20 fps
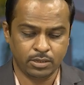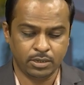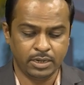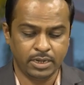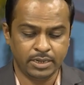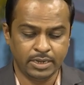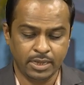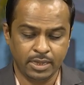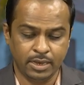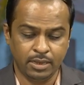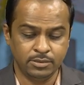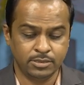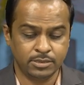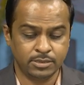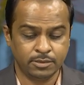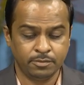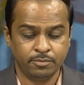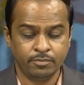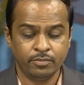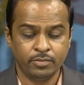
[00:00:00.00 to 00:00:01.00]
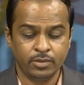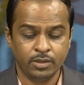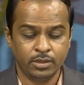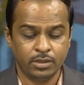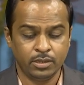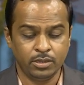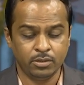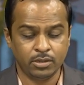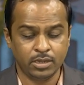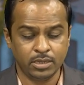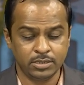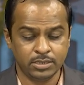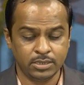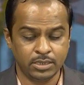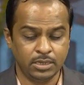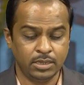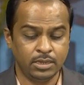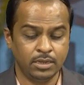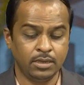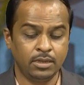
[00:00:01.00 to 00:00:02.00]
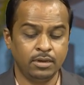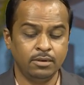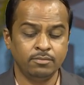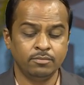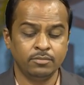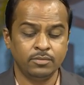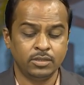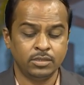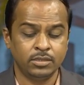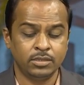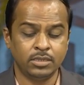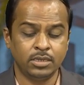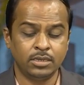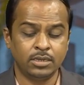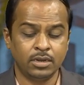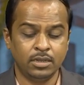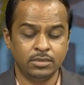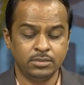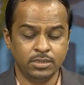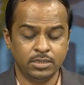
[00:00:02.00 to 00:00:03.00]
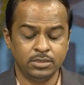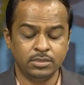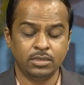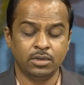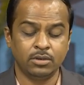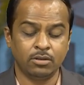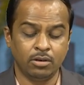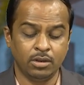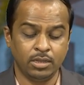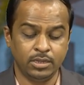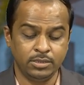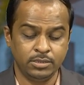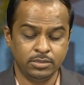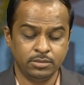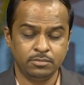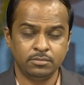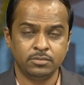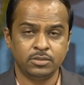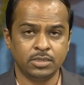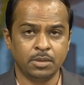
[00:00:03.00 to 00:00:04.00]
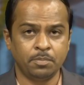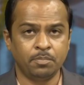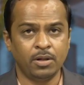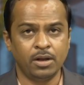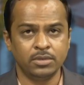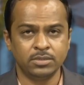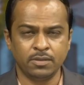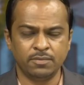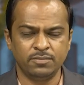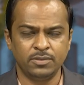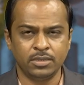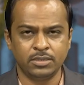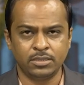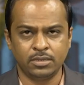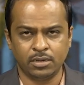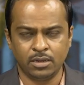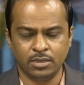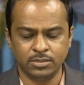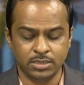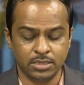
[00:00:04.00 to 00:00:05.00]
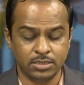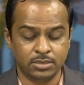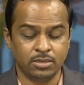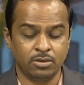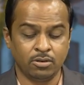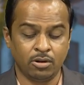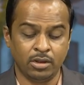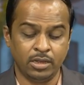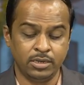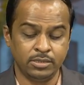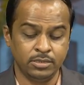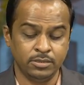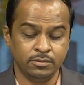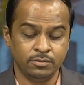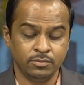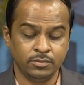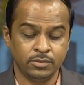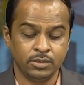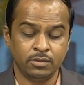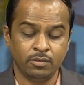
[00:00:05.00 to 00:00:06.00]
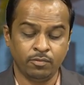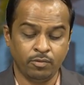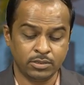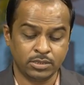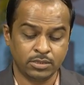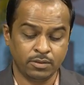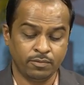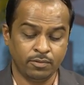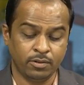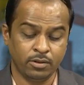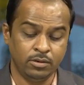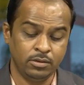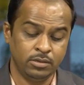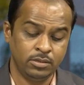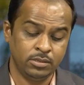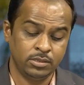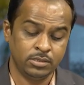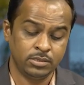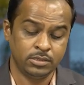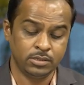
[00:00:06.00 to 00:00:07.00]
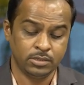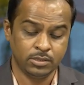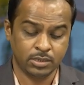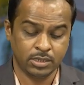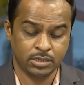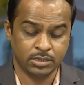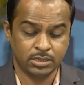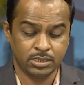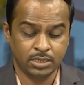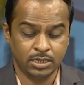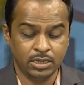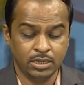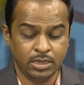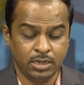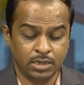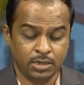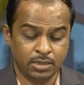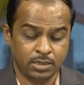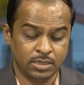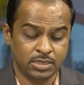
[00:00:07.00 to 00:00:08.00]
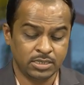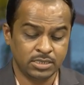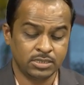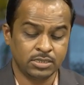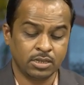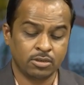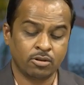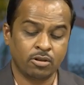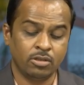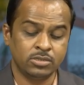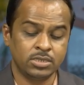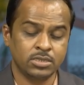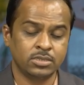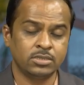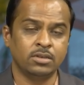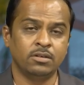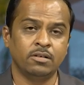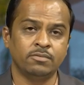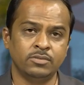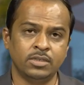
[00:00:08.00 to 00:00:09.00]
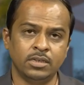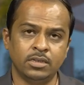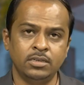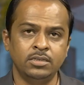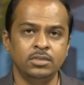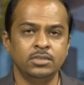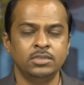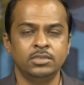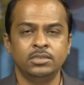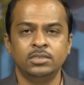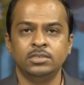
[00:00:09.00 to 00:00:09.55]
details, you can see here the transit theodolite, the parts of the transit theodolite. First of all, you can see here, this is the cross section of the